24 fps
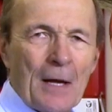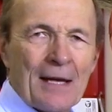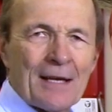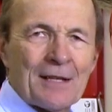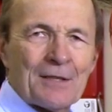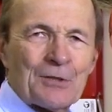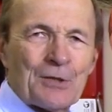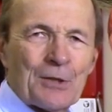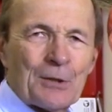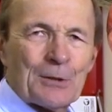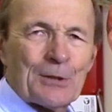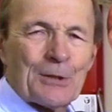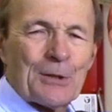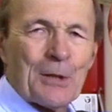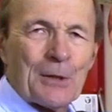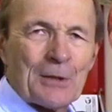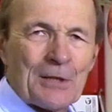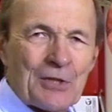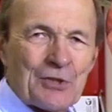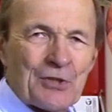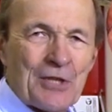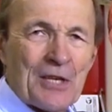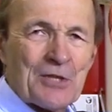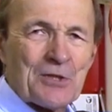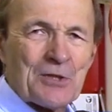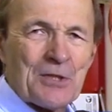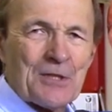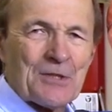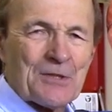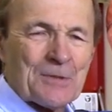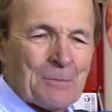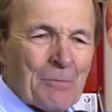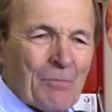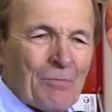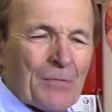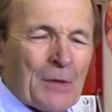flag until the early
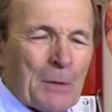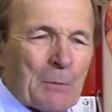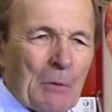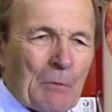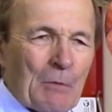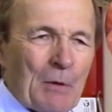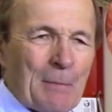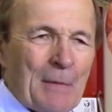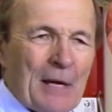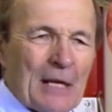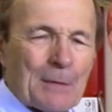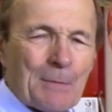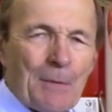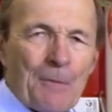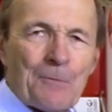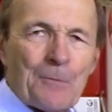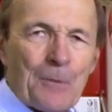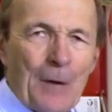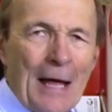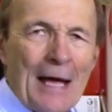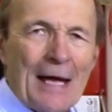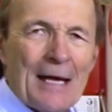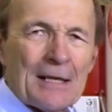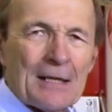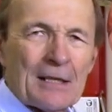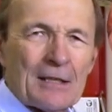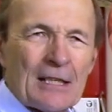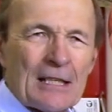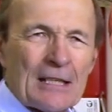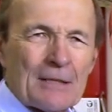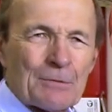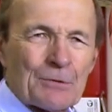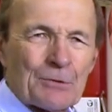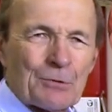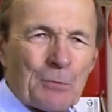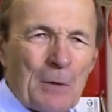'60s, but we made up a flag. I
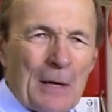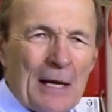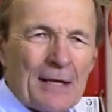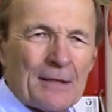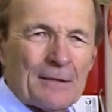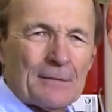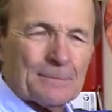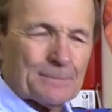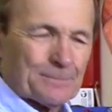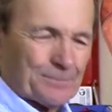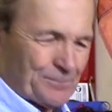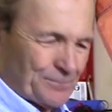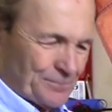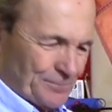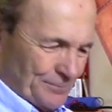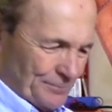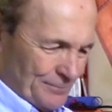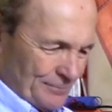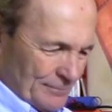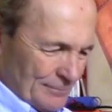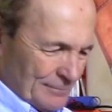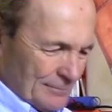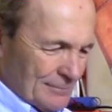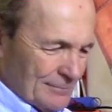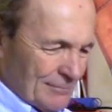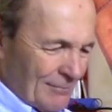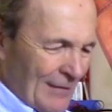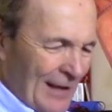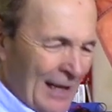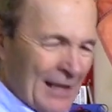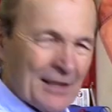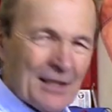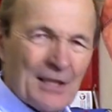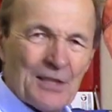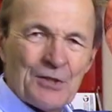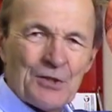think it was red
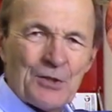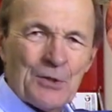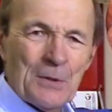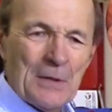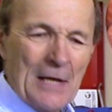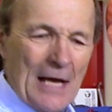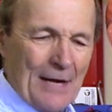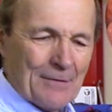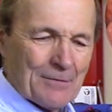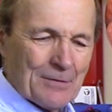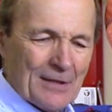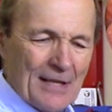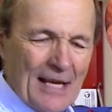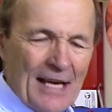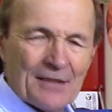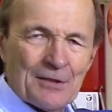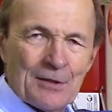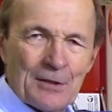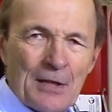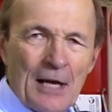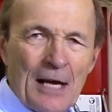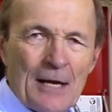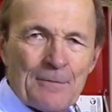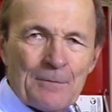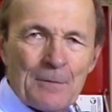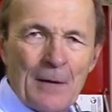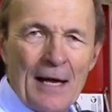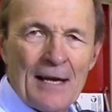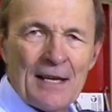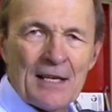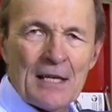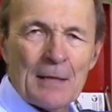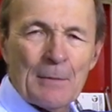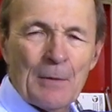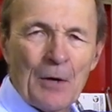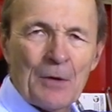and then soon after that, the dive
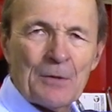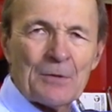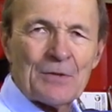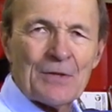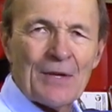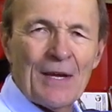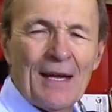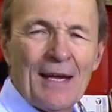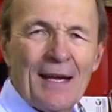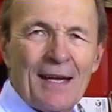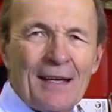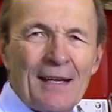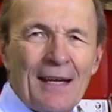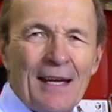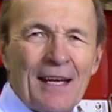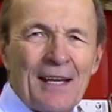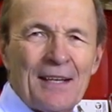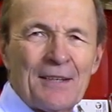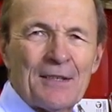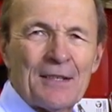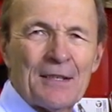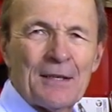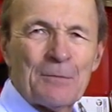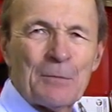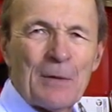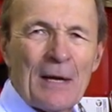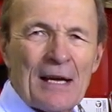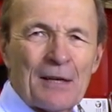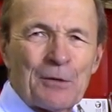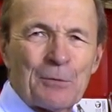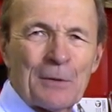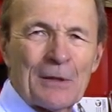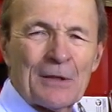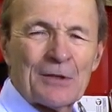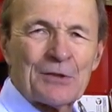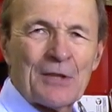flag came out, and, and uh, we
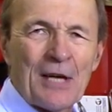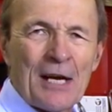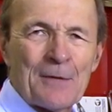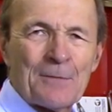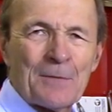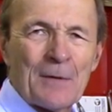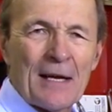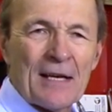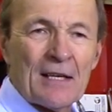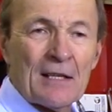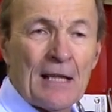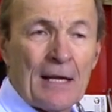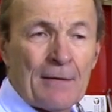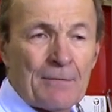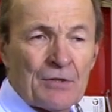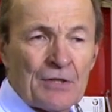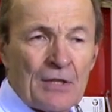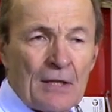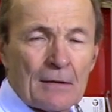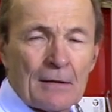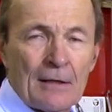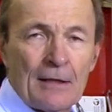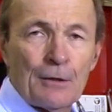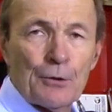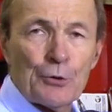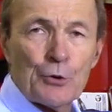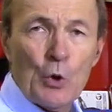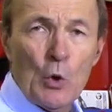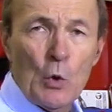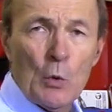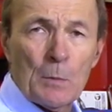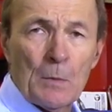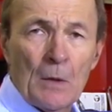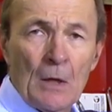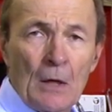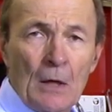had a real dive flag, and that was it, inner
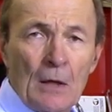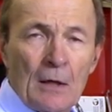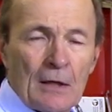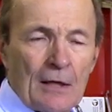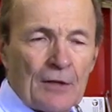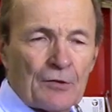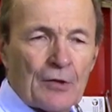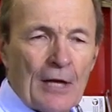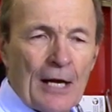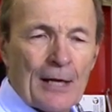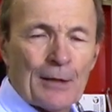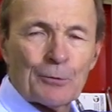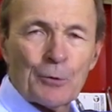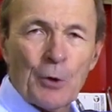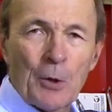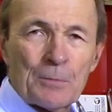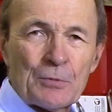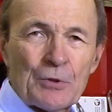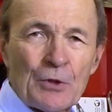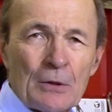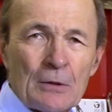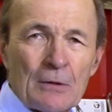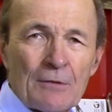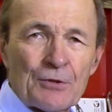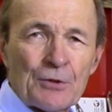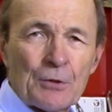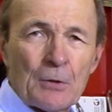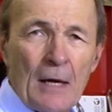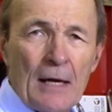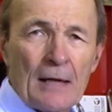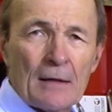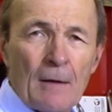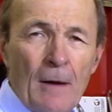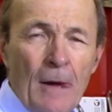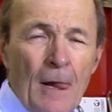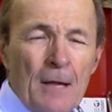tube. I tied a rope to it, and it was
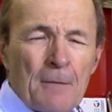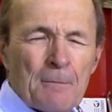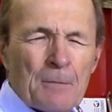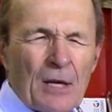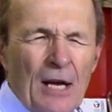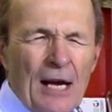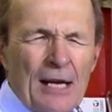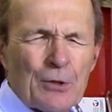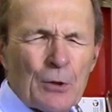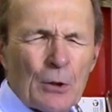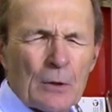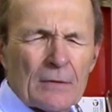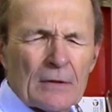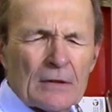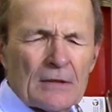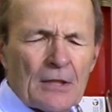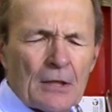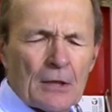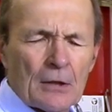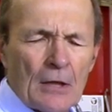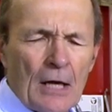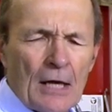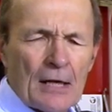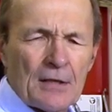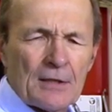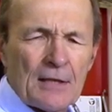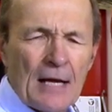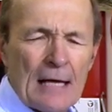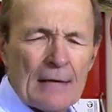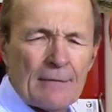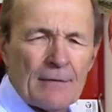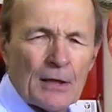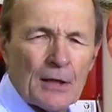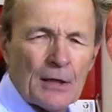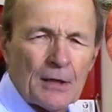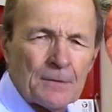great. Yeah, I dove, did a lot of
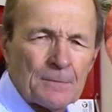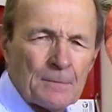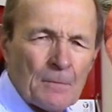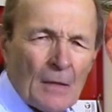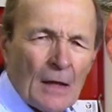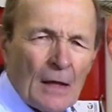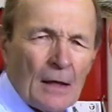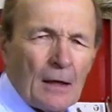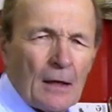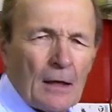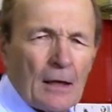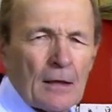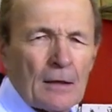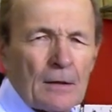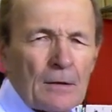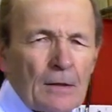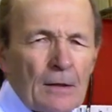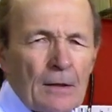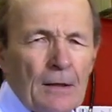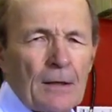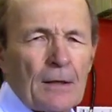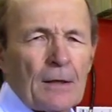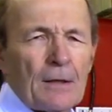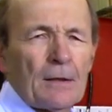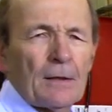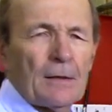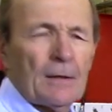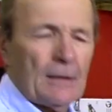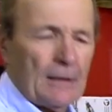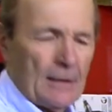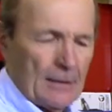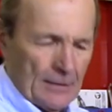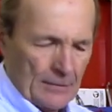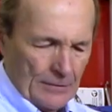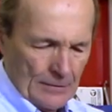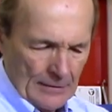diving in in uh,
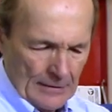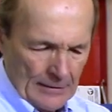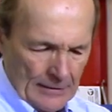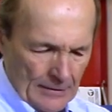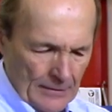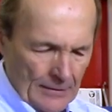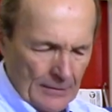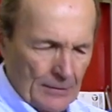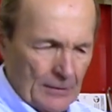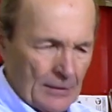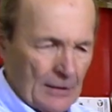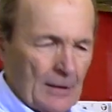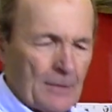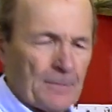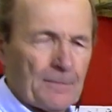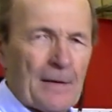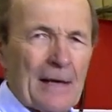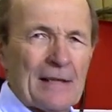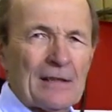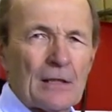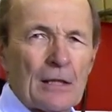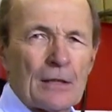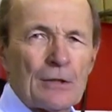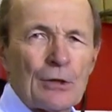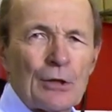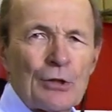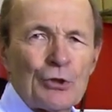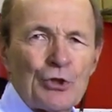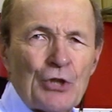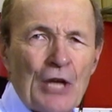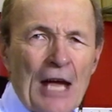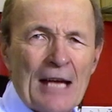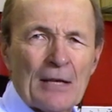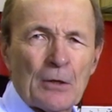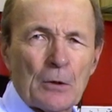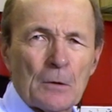in uh, the Fenland
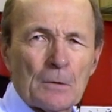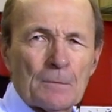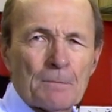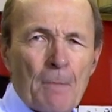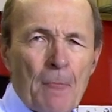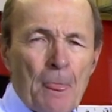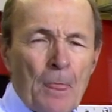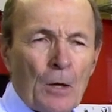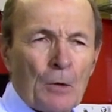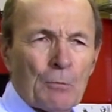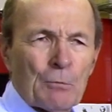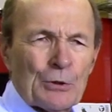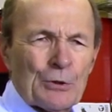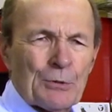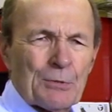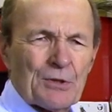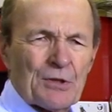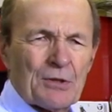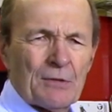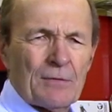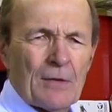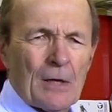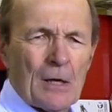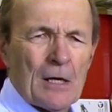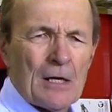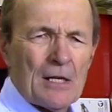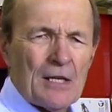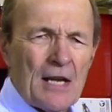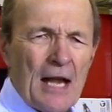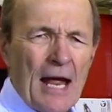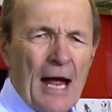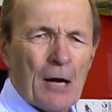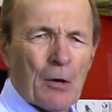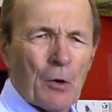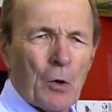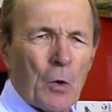Channel, which was a very
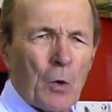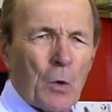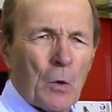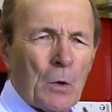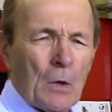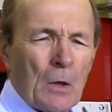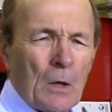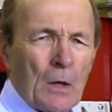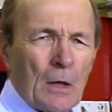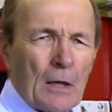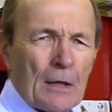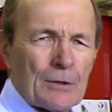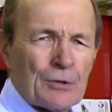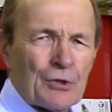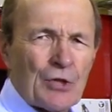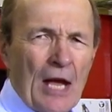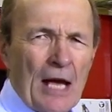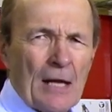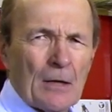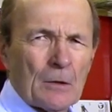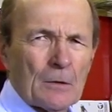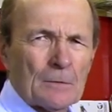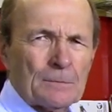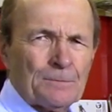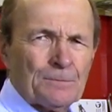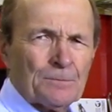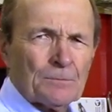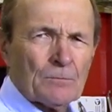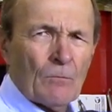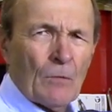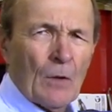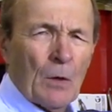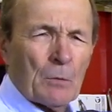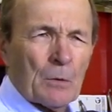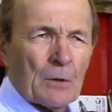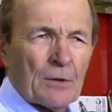narrow uh, channel
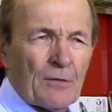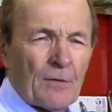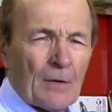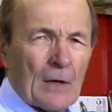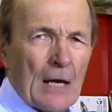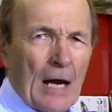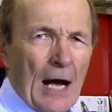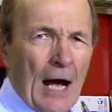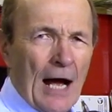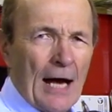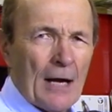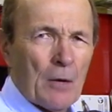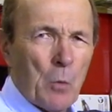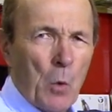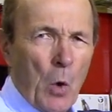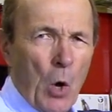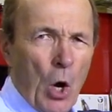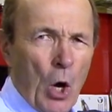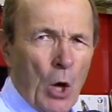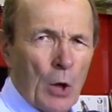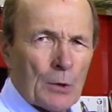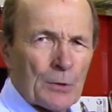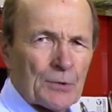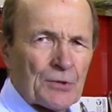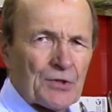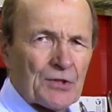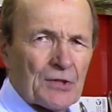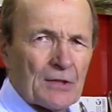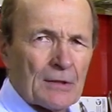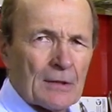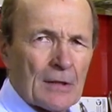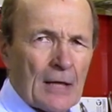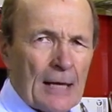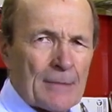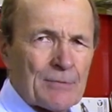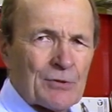with very high walls,
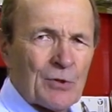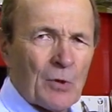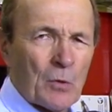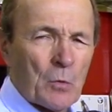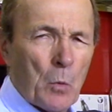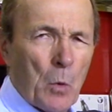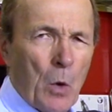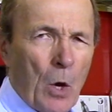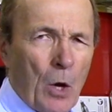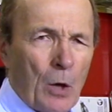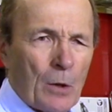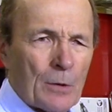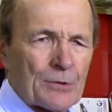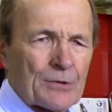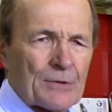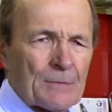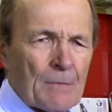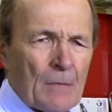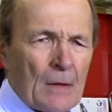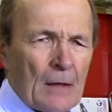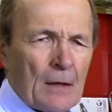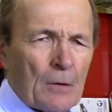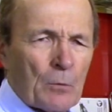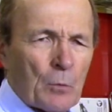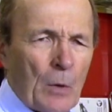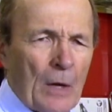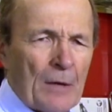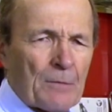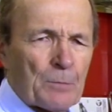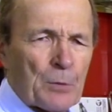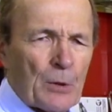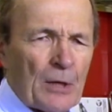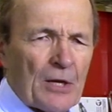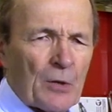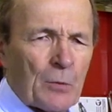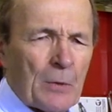limestone walls.
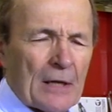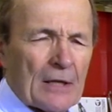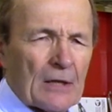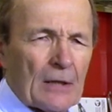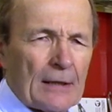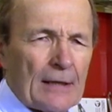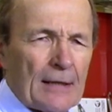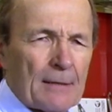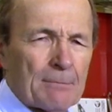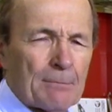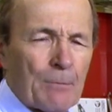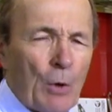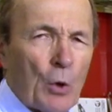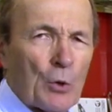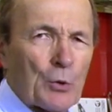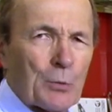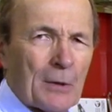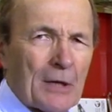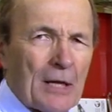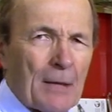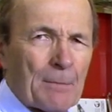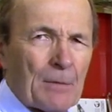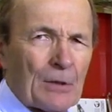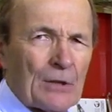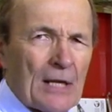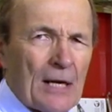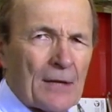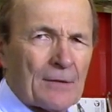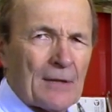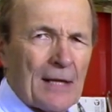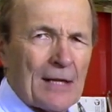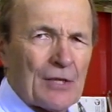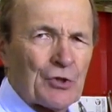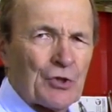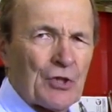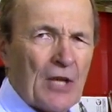Went pretty quickly, and boats went up and
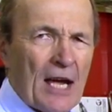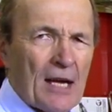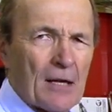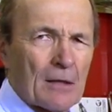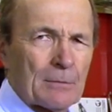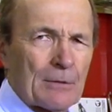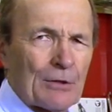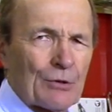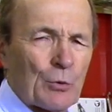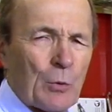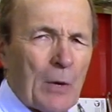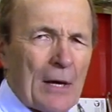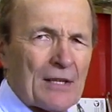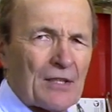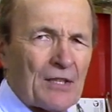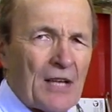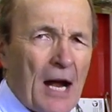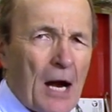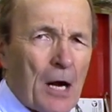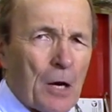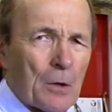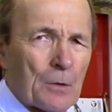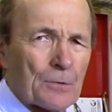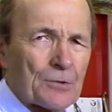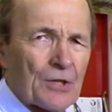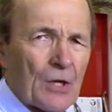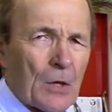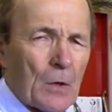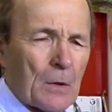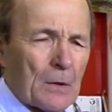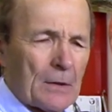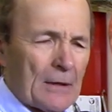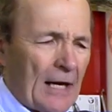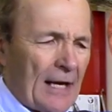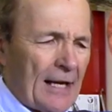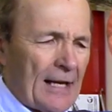down that channel, but it was quite narrow,
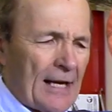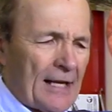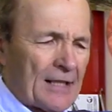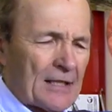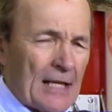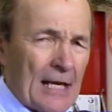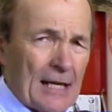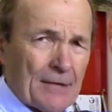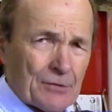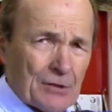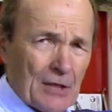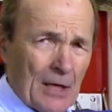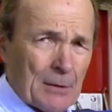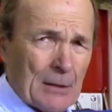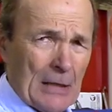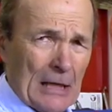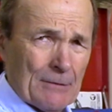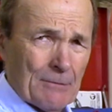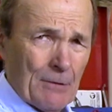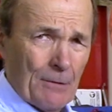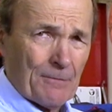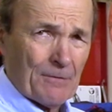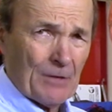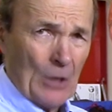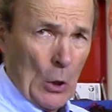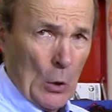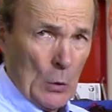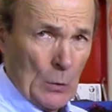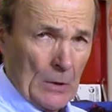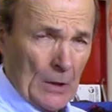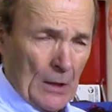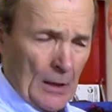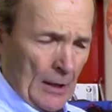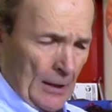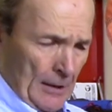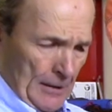so I had to have some kind of a
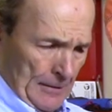float